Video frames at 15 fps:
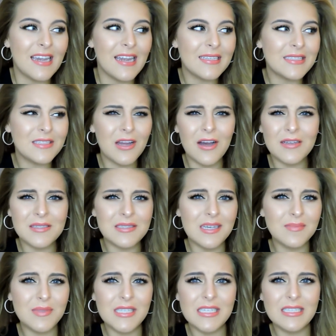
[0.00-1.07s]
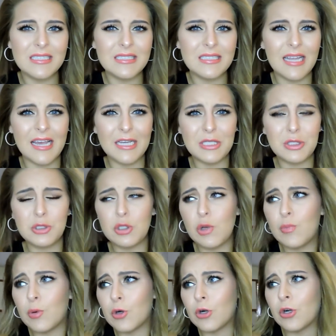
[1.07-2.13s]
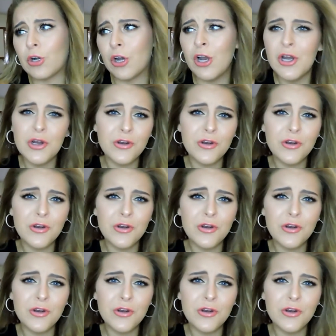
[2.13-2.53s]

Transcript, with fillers: it's not something like super